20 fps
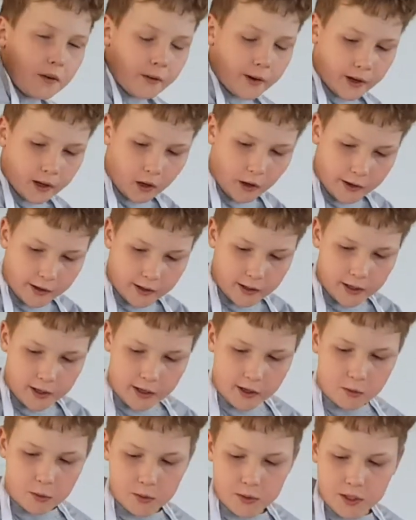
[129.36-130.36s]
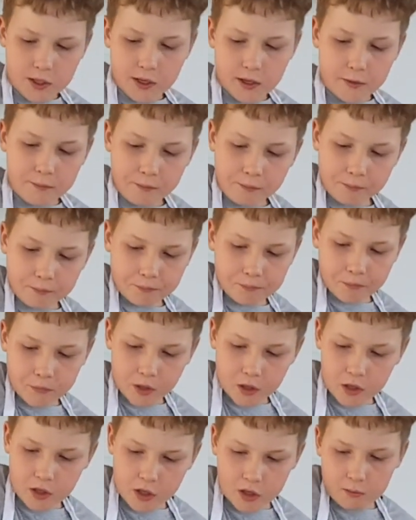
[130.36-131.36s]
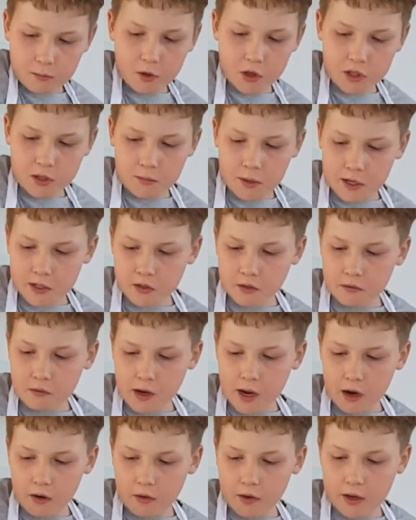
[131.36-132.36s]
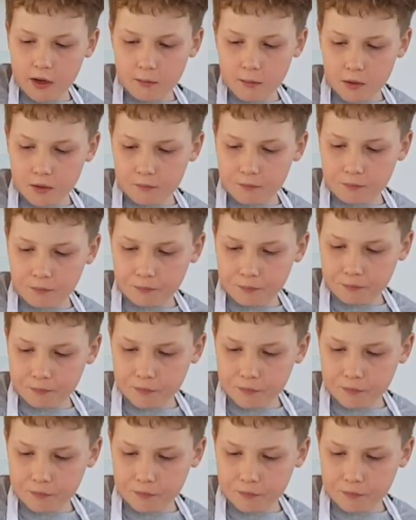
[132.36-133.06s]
very liquidy, well, you can put some extra flour in it, but